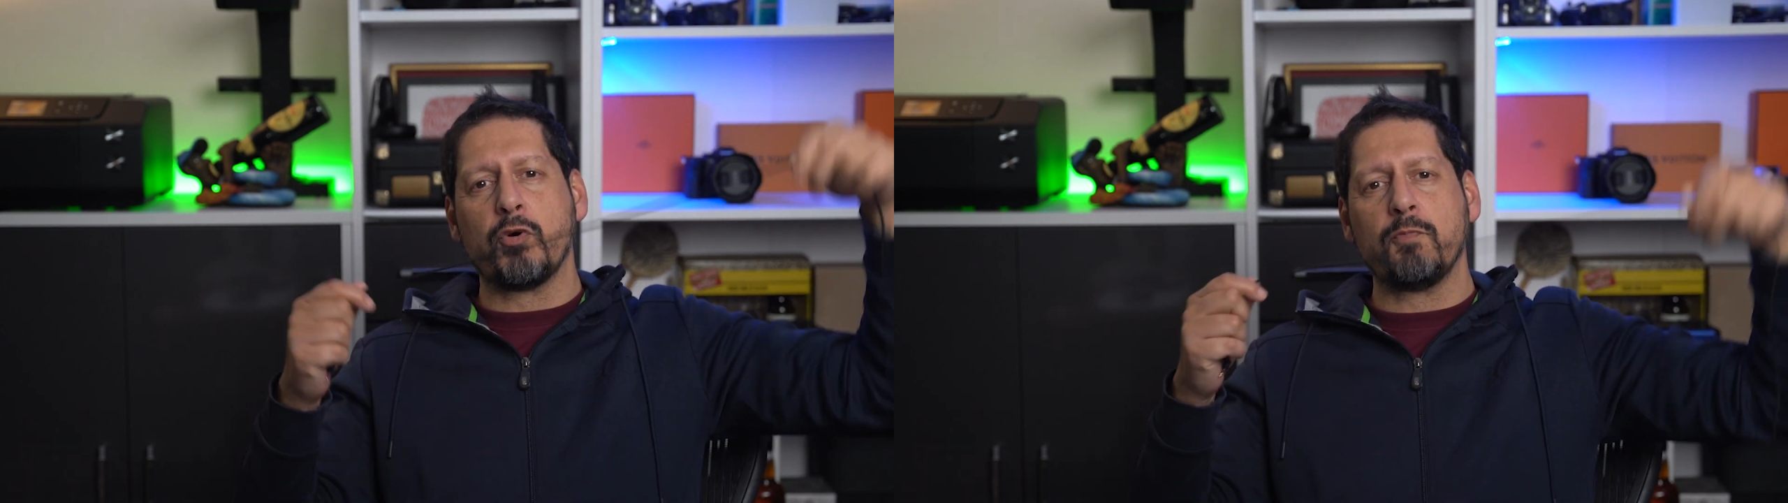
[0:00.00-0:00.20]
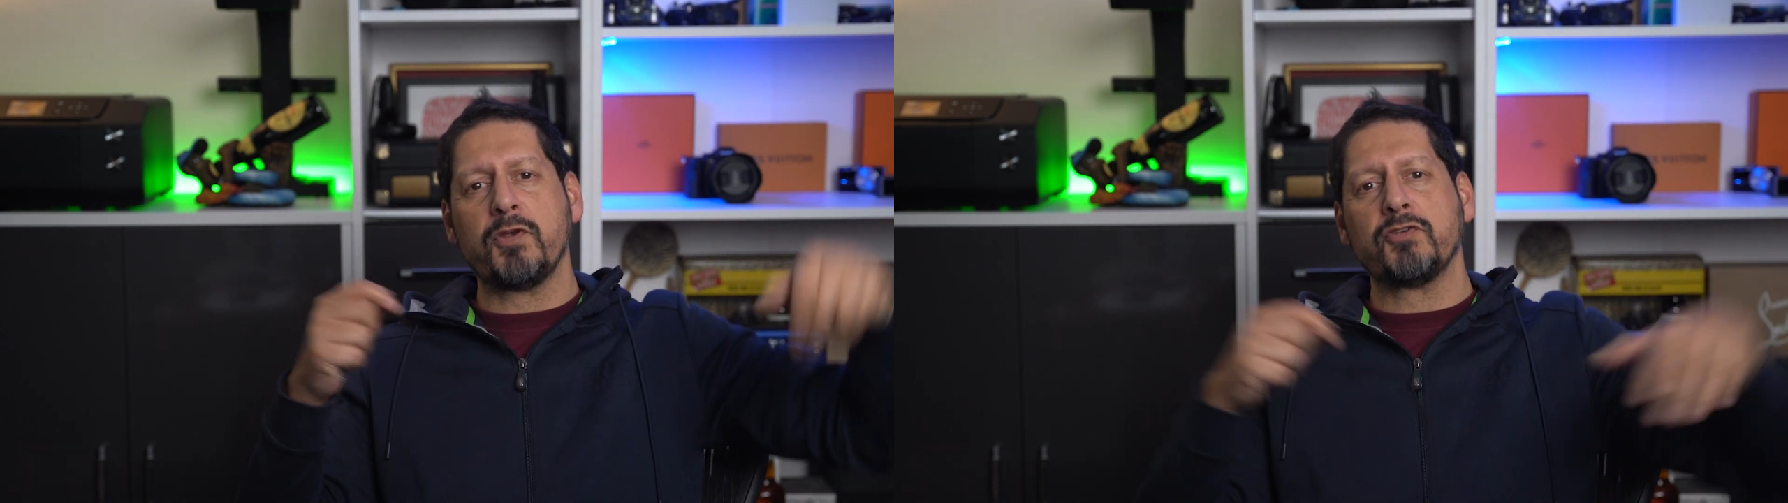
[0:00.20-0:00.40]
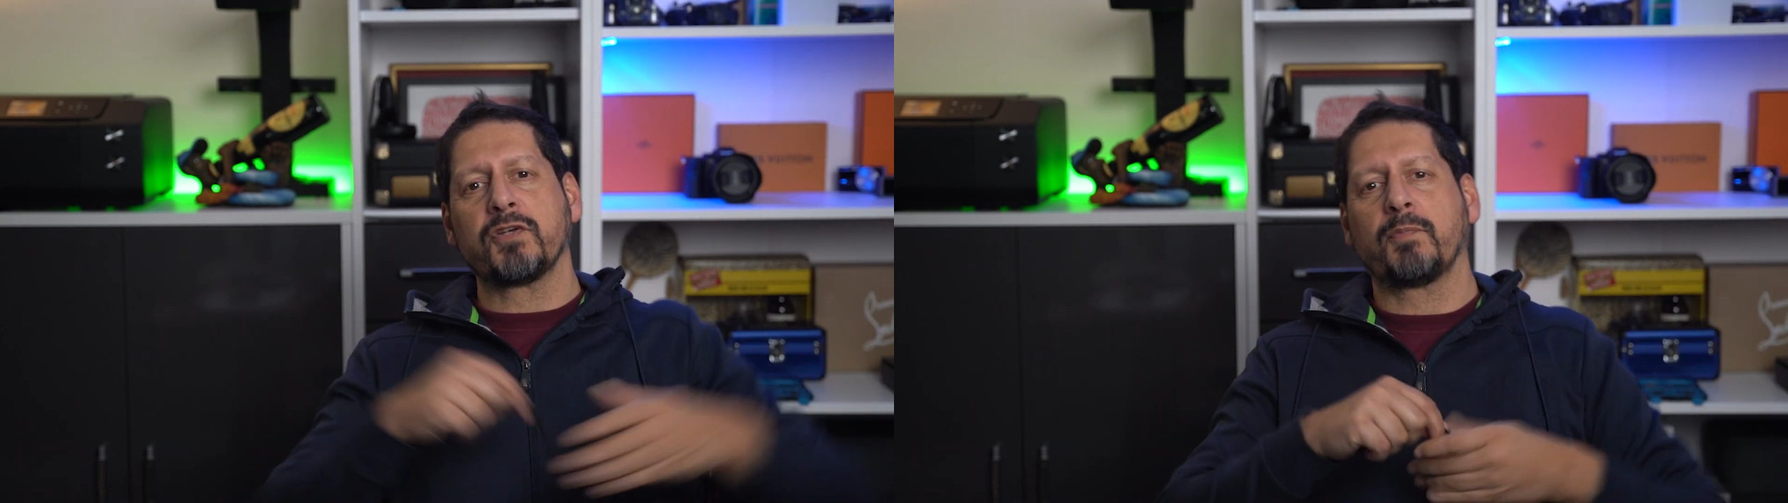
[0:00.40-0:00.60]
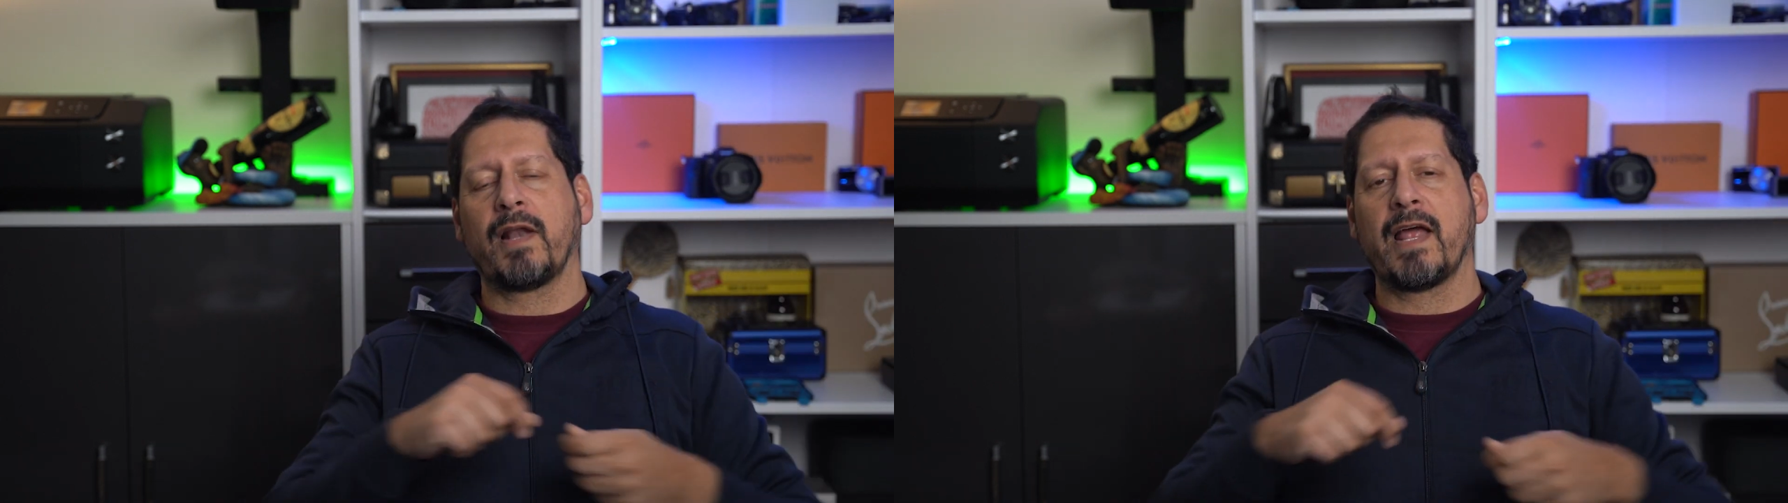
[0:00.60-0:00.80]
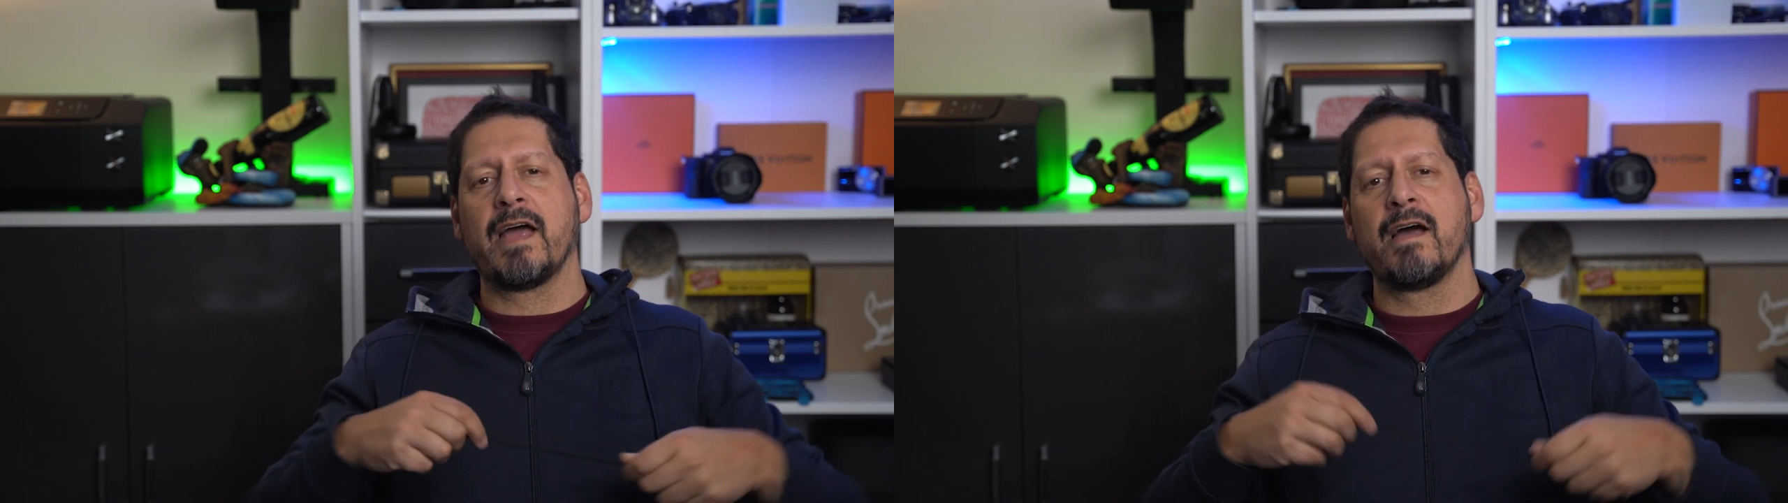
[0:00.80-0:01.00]
or music
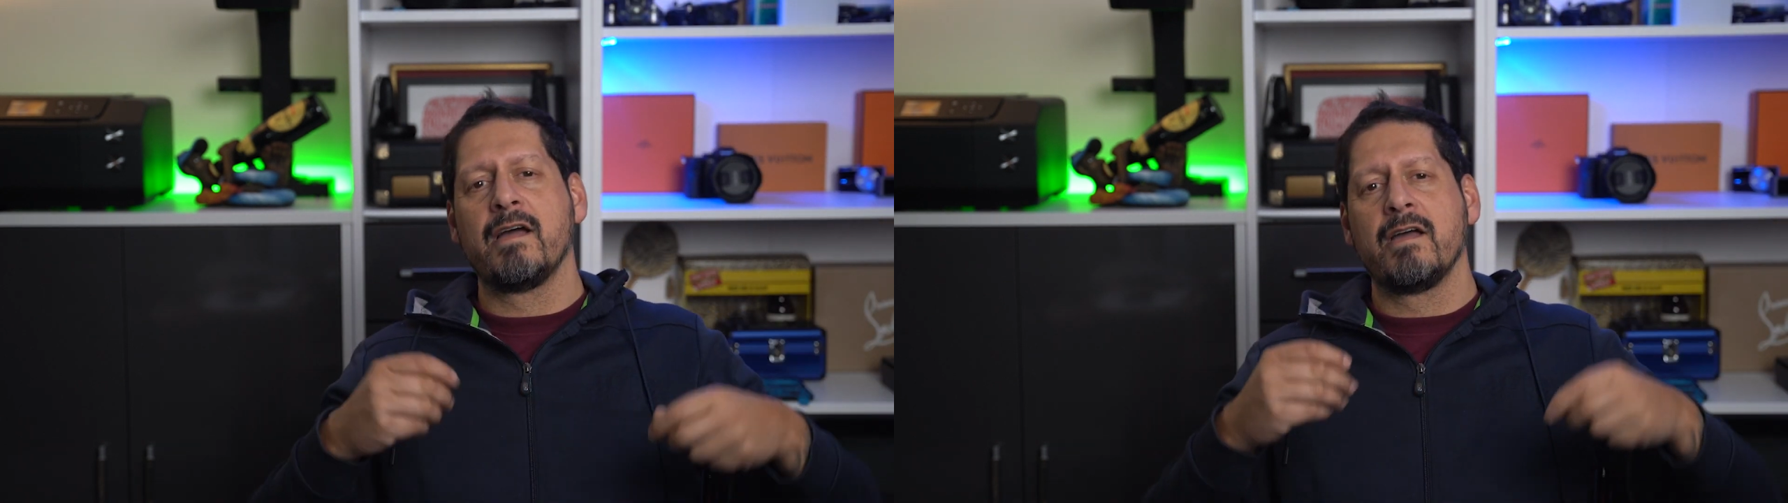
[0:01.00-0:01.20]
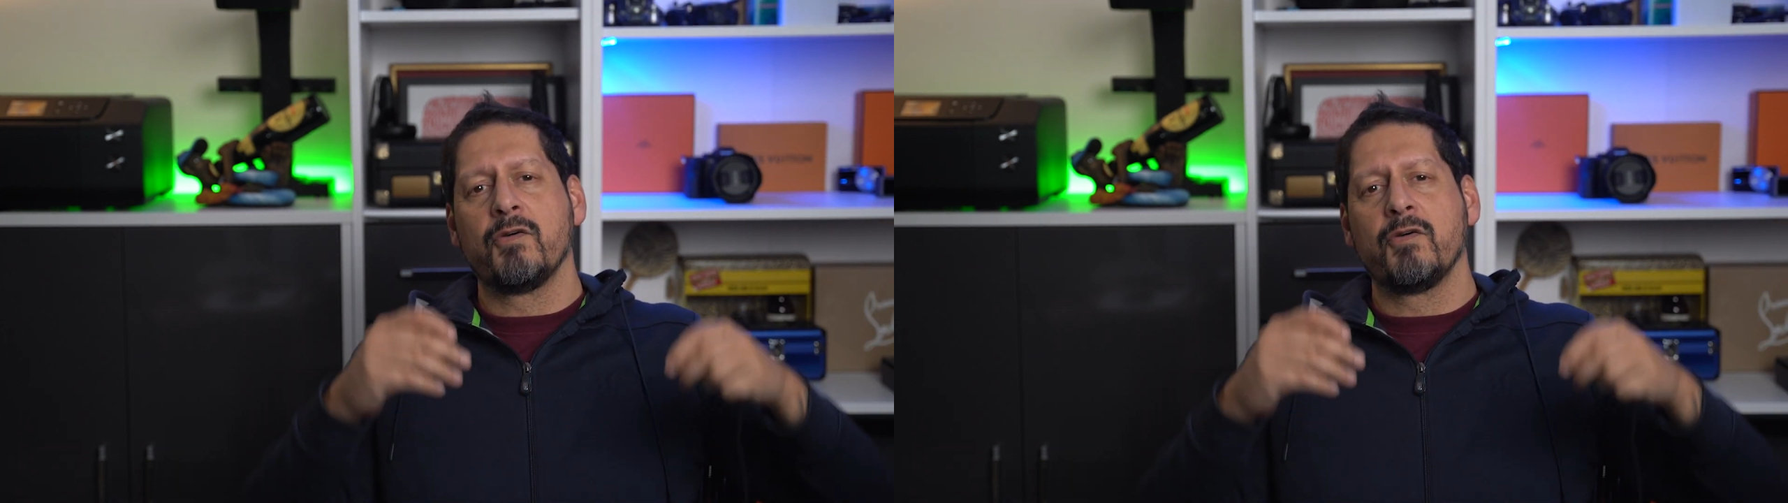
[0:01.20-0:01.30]
player